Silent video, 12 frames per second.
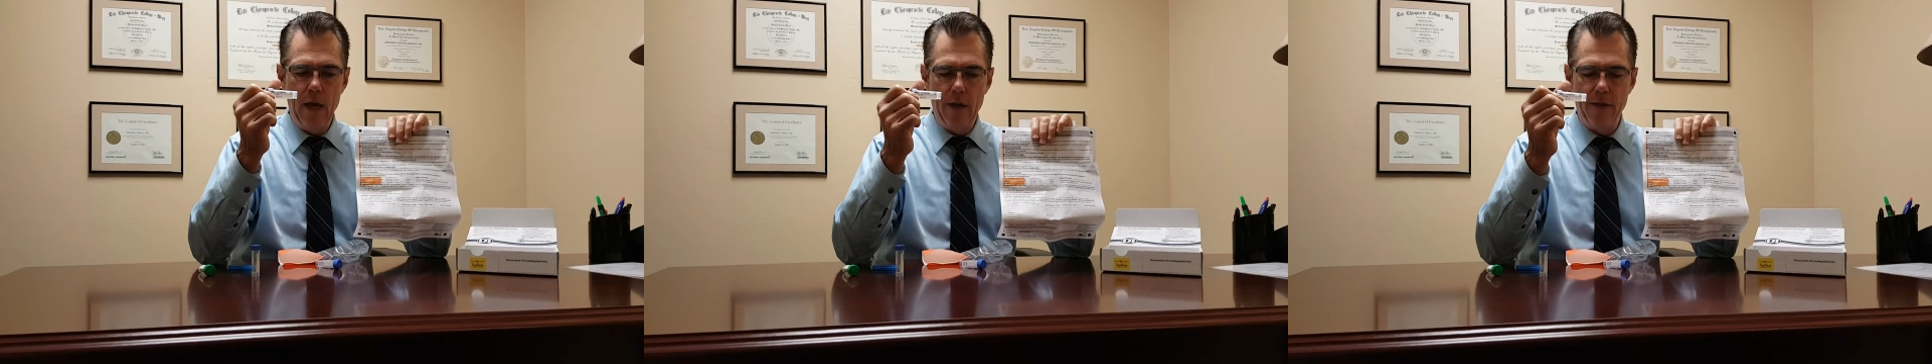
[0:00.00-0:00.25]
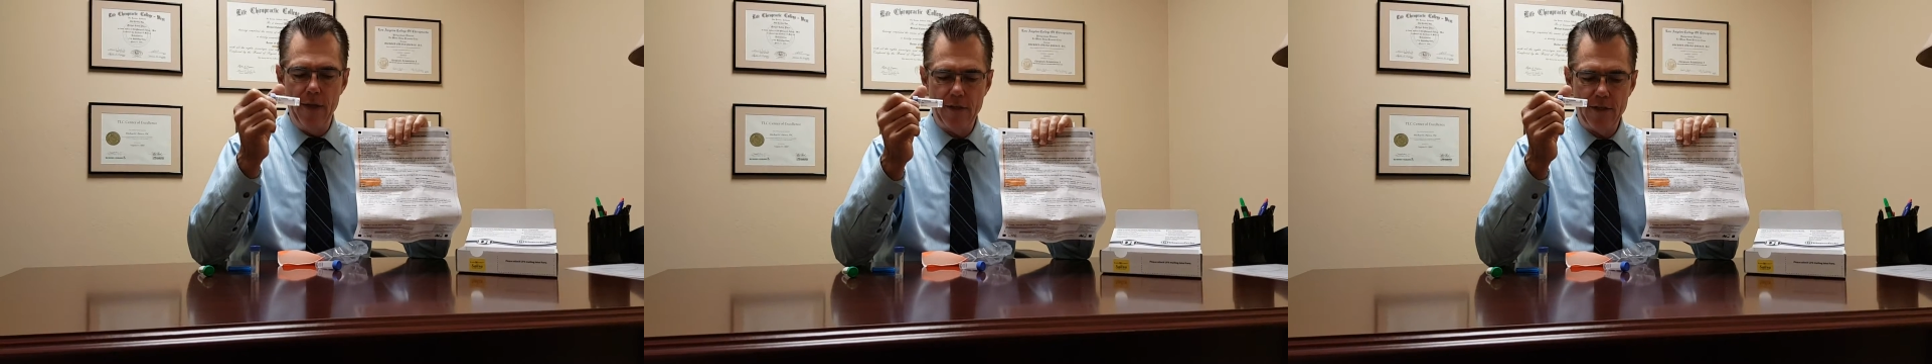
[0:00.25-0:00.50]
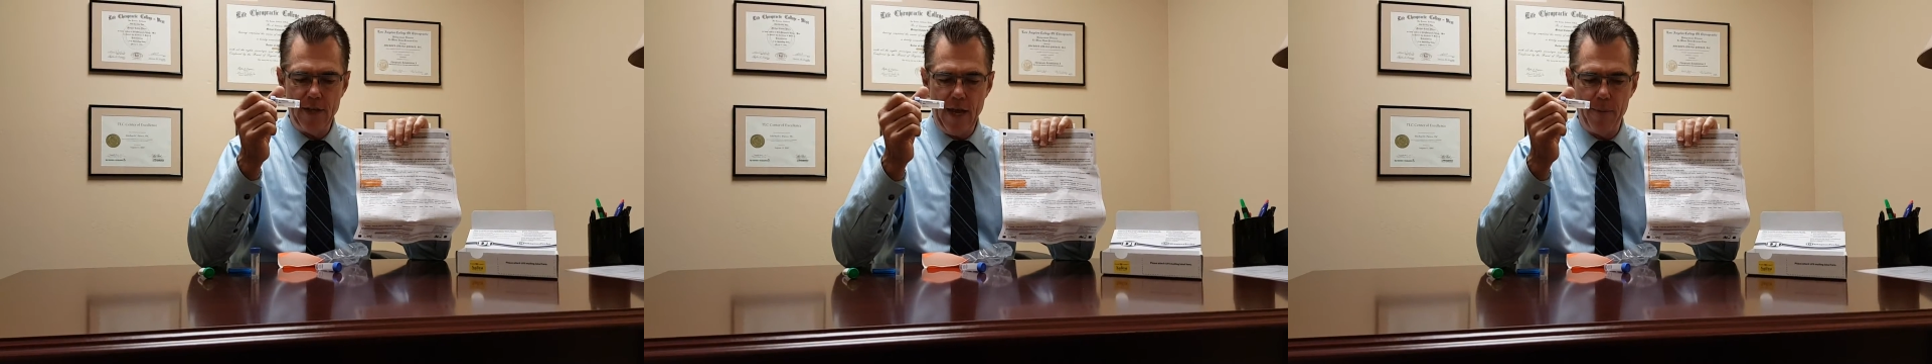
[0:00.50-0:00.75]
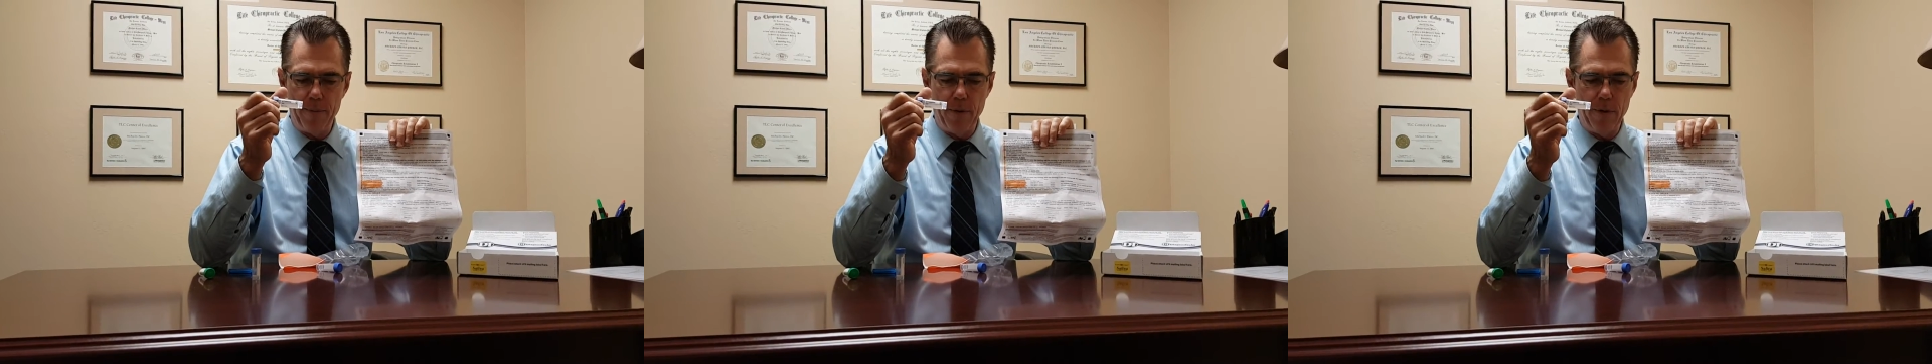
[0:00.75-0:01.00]
This
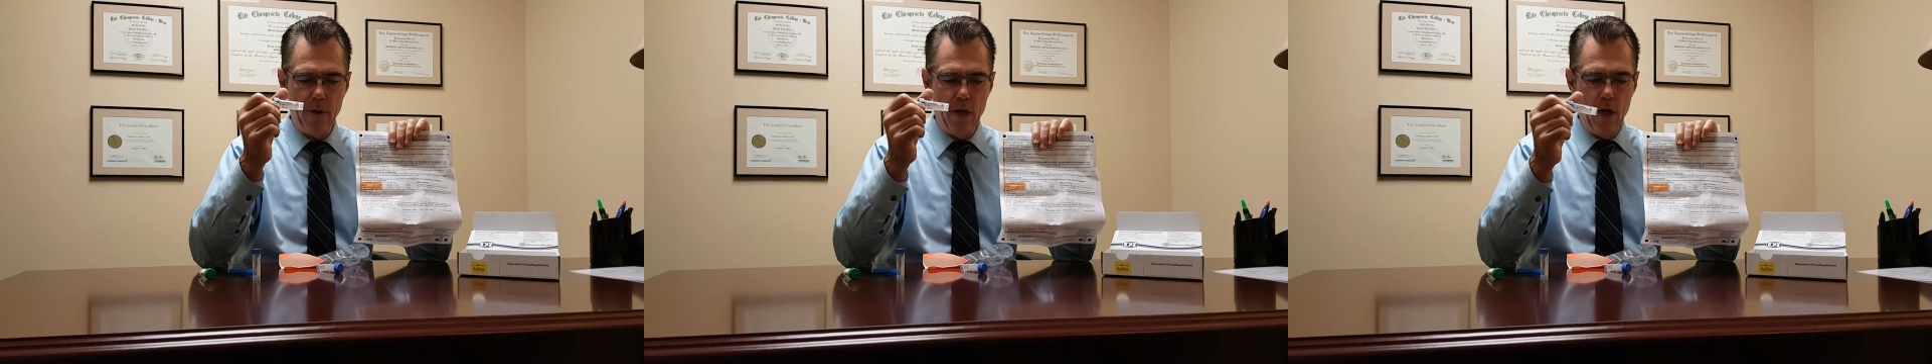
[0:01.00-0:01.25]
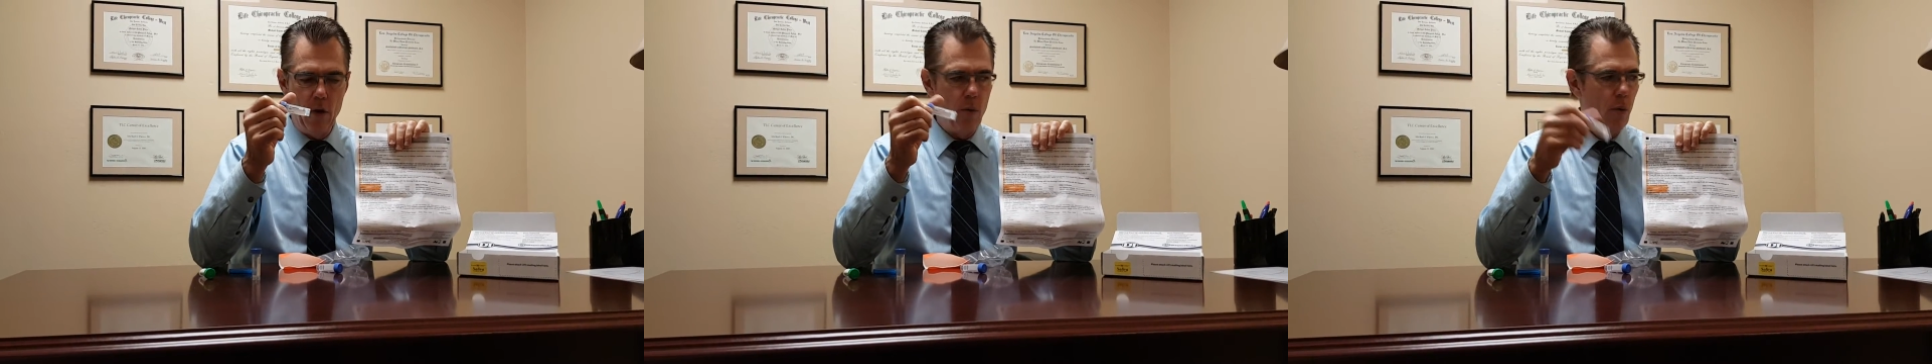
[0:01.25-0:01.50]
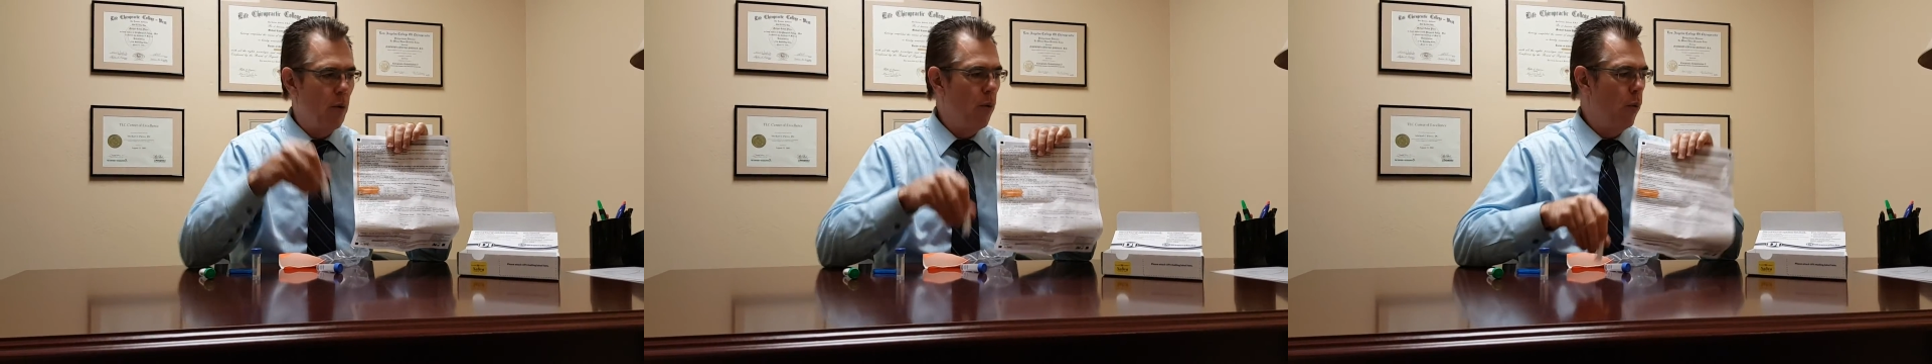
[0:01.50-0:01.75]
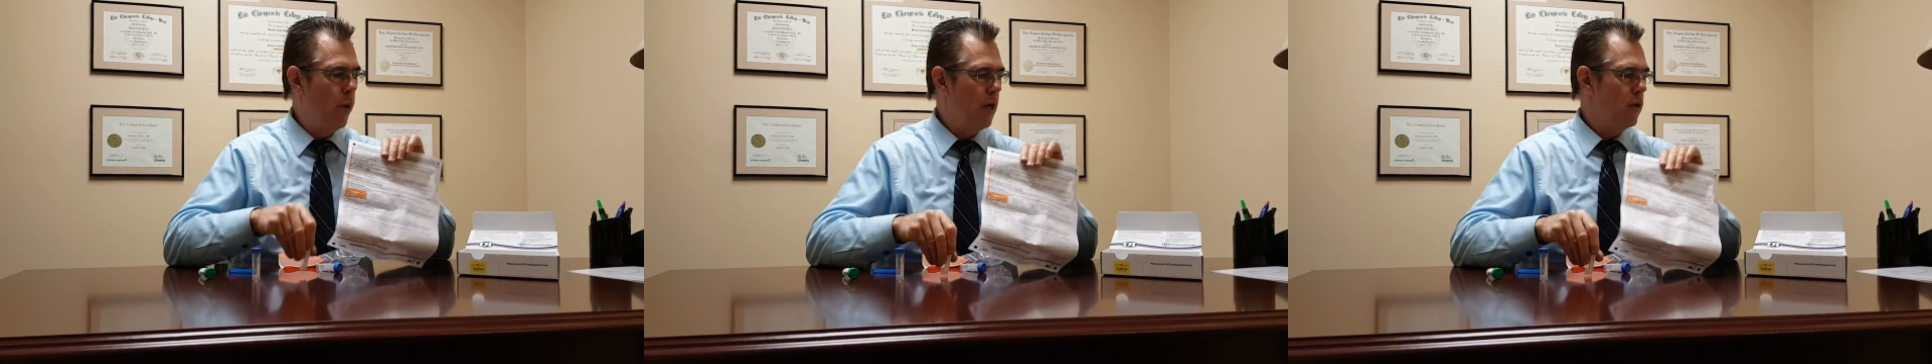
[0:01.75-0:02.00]
sample,
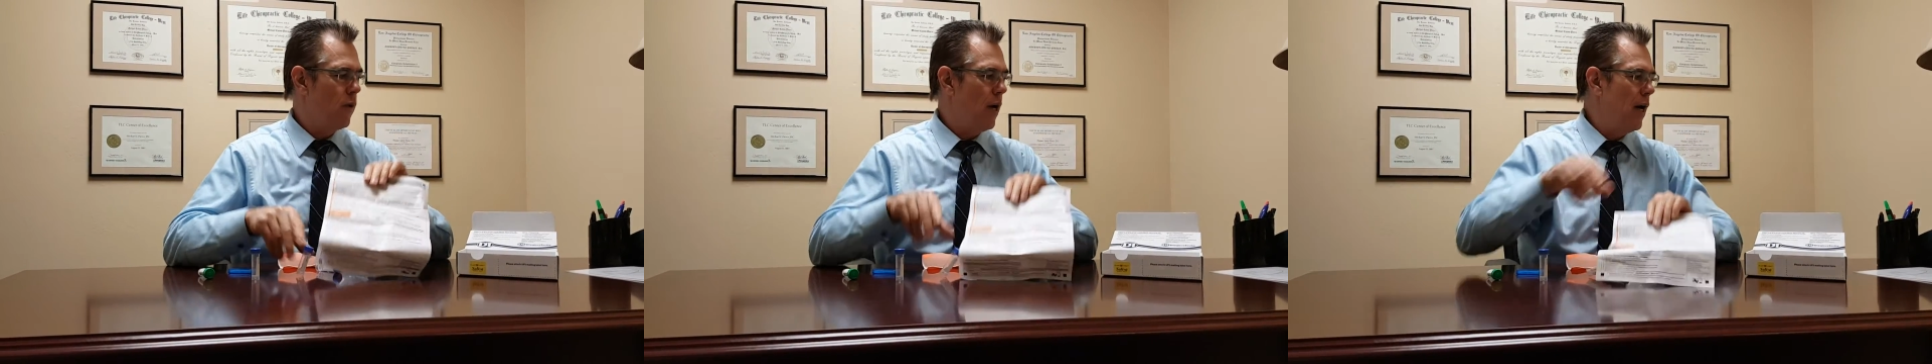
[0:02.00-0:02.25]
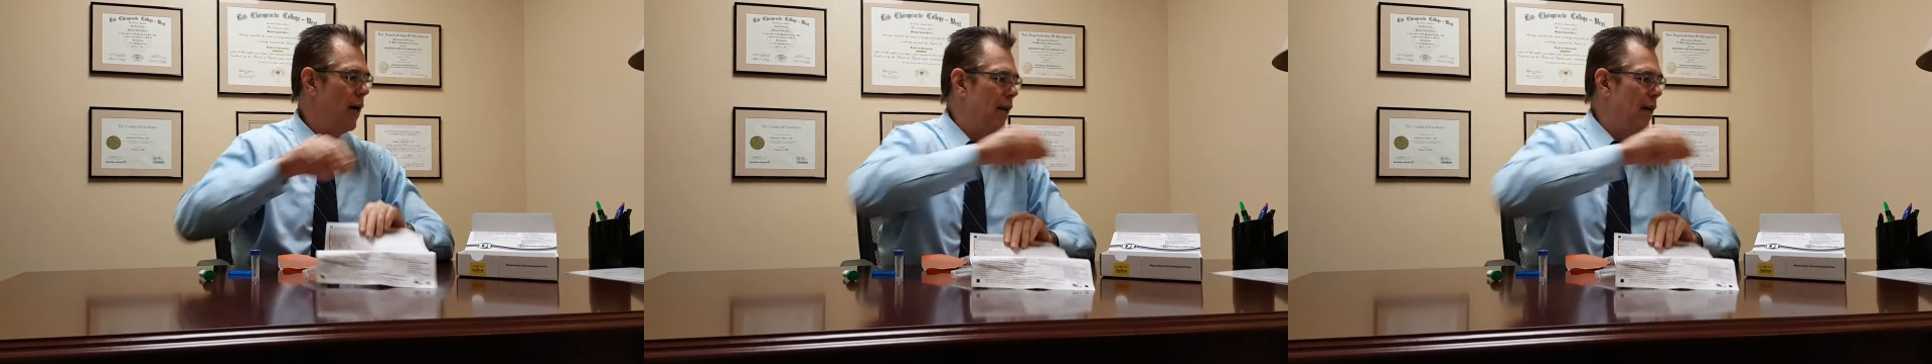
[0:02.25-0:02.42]
we draw